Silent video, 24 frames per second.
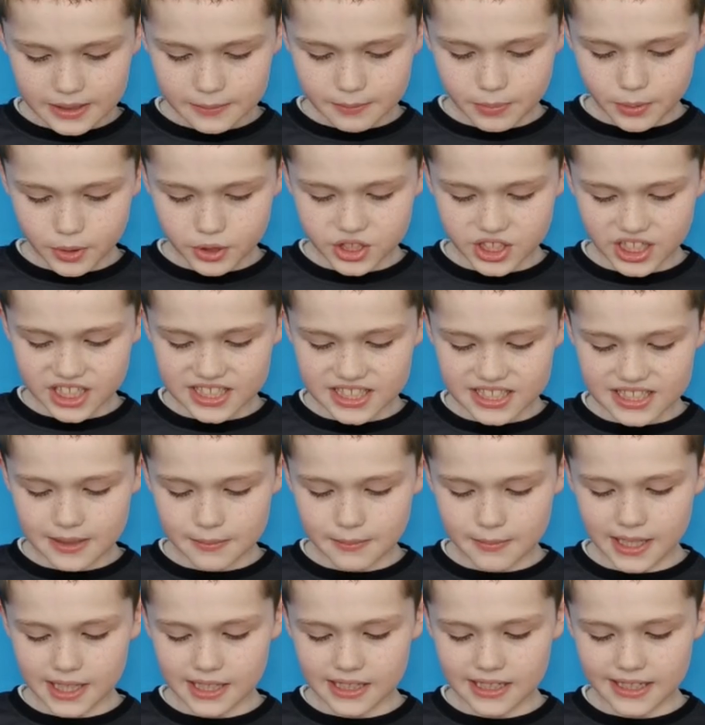But Jesus
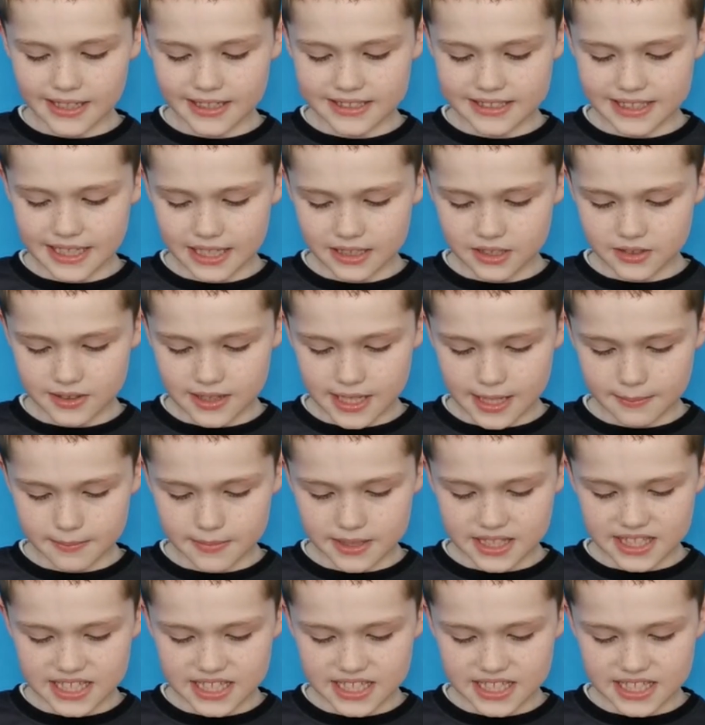immediately said to them,